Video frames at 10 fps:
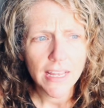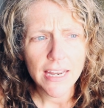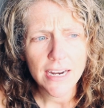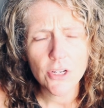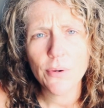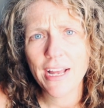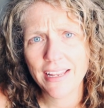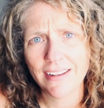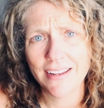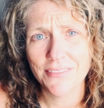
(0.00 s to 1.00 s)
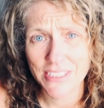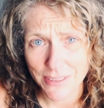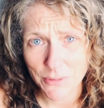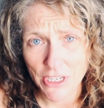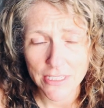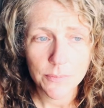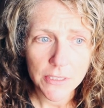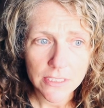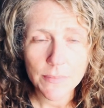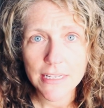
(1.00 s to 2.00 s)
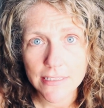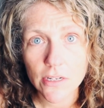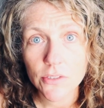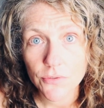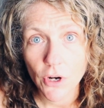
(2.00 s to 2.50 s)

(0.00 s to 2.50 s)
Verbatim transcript: And I knew I had kind of a slim chance because my sales